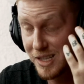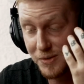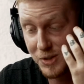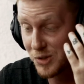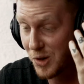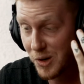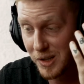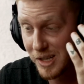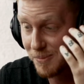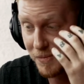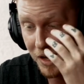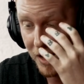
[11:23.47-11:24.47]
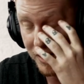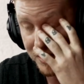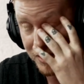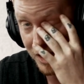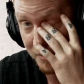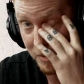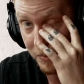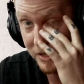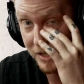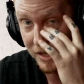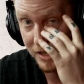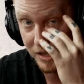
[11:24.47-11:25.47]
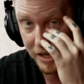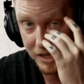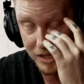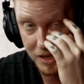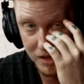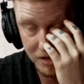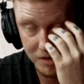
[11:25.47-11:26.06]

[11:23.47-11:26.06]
stuff is gnarly, honestly. I mean, we see it in like